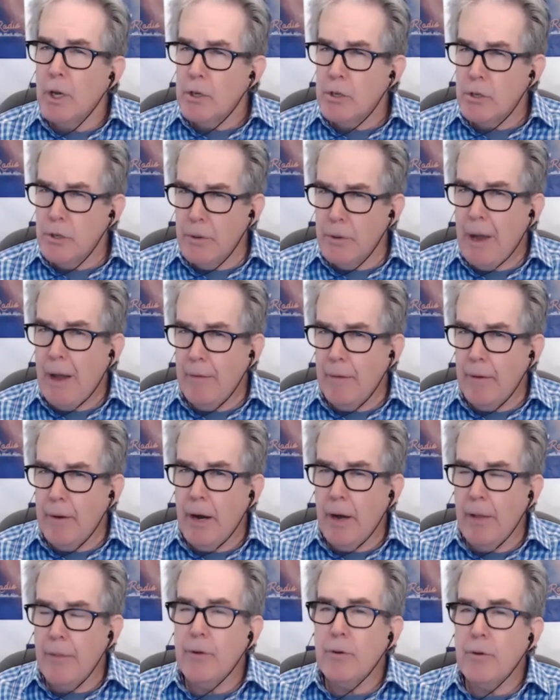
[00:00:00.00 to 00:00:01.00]
Do you have
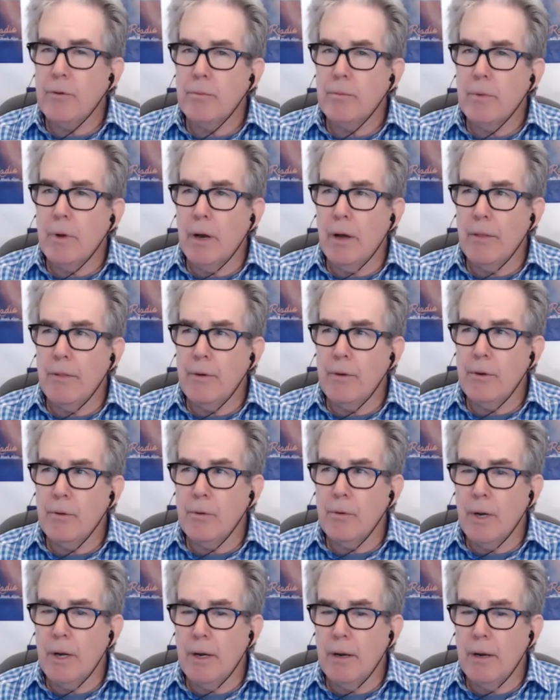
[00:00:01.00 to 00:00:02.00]

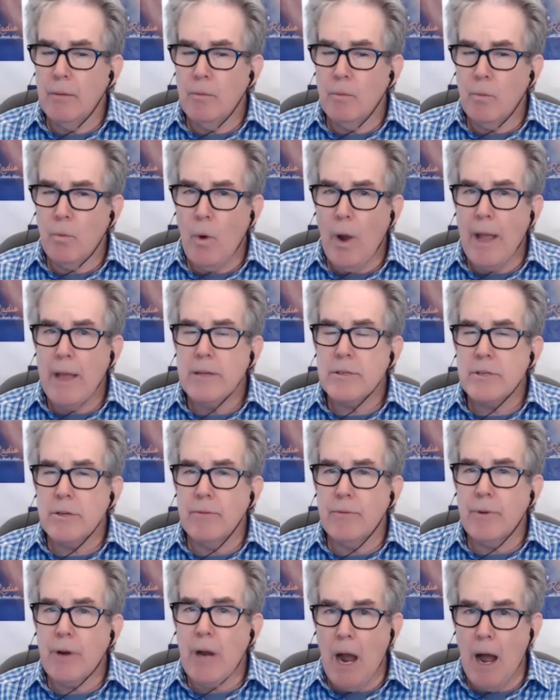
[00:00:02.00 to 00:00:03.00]
other ways
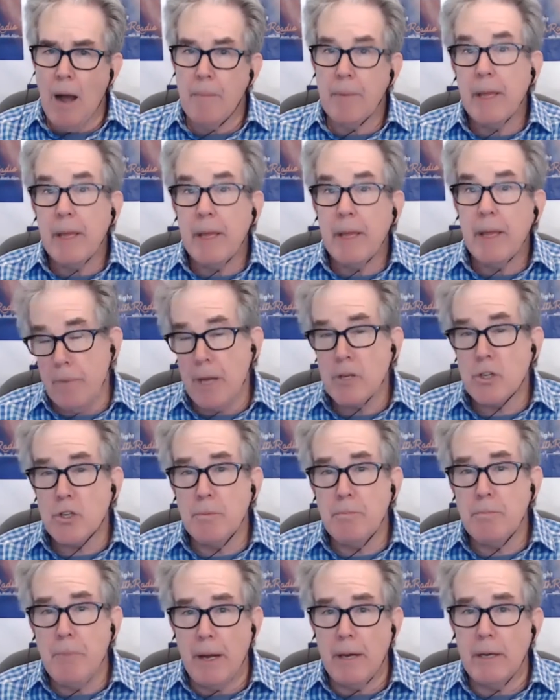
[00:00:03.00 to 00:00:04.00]
of calming? You
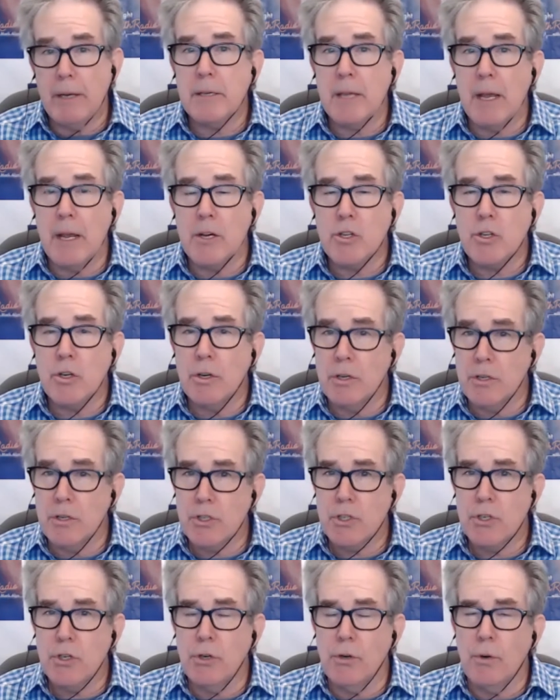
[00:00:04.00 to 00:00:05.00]
mentioned meditation as
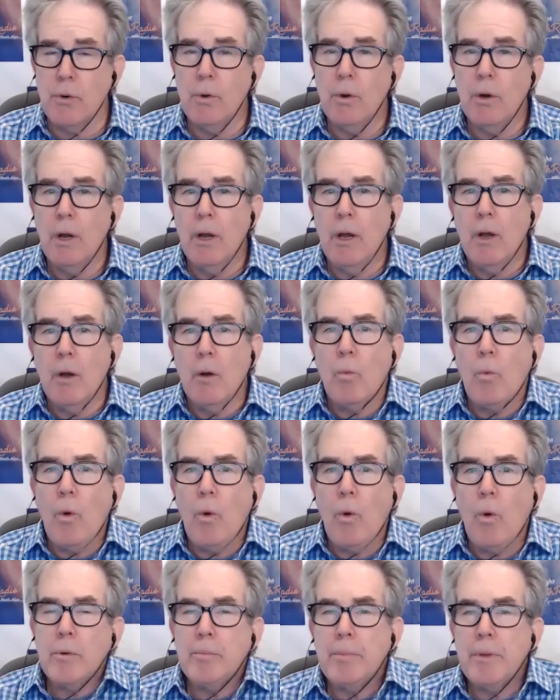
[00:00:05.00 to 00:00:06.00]
two.
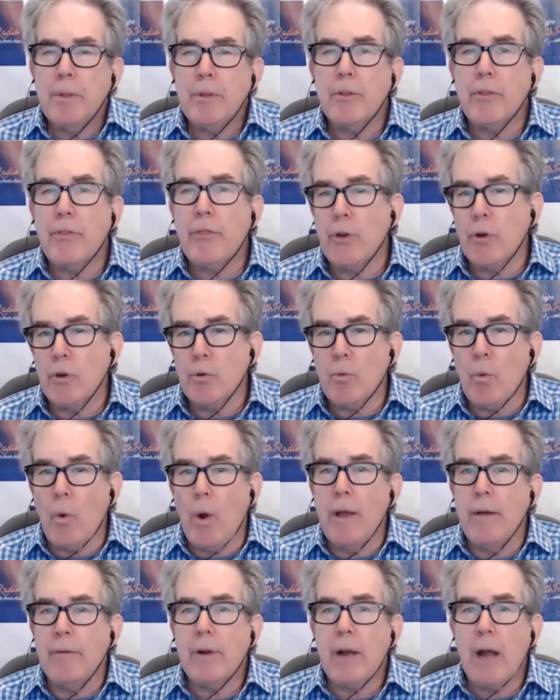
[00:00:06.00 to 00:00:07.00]
What would be the third
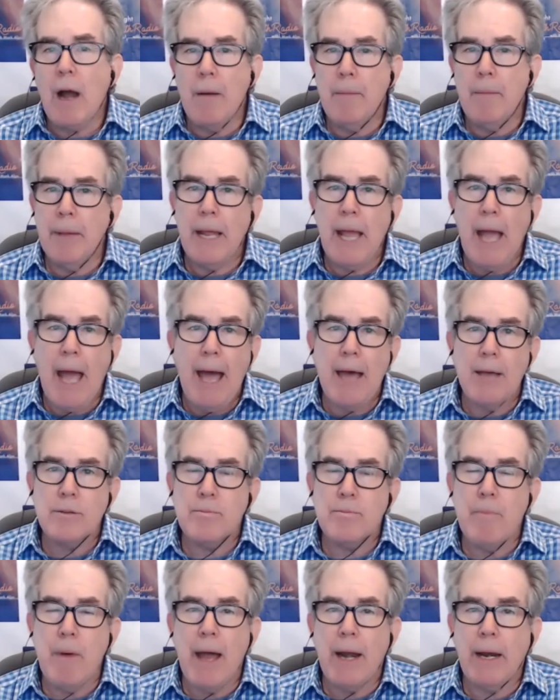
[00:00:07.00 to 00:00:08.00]
way of calming
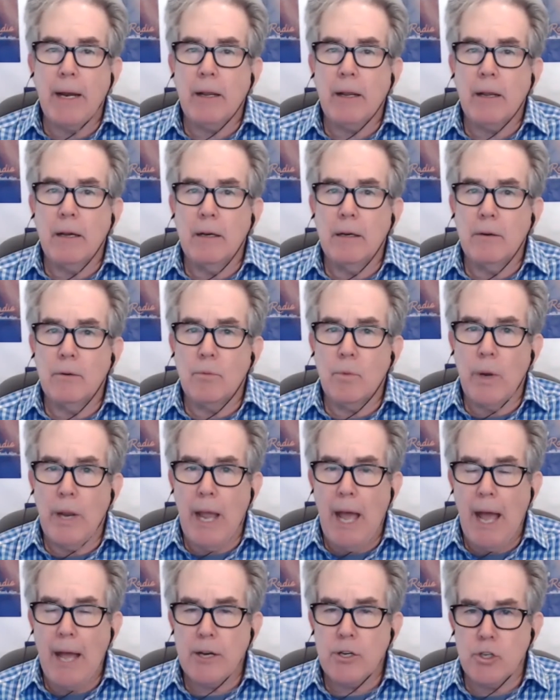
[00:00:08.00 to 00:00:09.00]
asthmatic
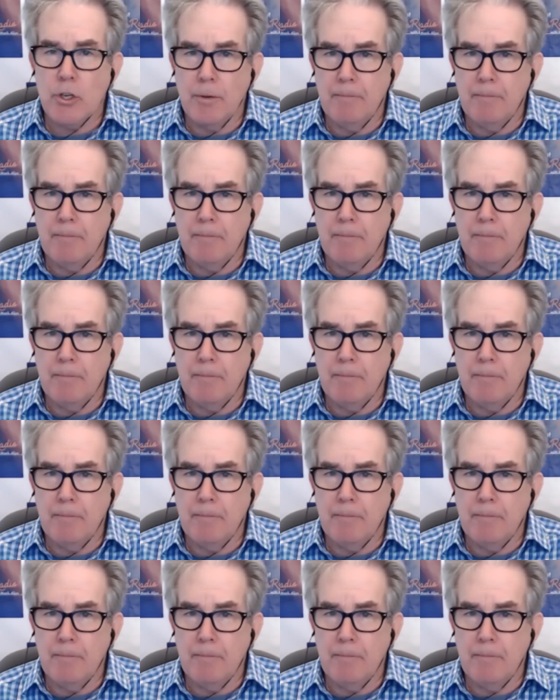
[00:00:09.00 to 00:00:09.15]
reaction?